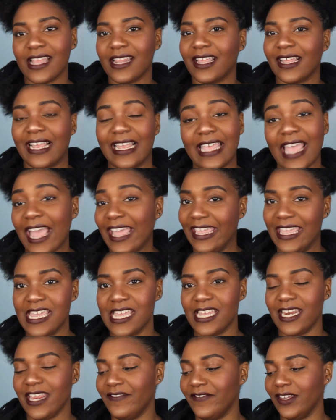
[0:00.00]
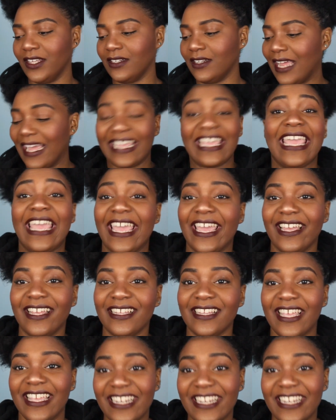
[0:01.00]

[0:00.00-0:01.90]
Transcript: I can't even. I can't.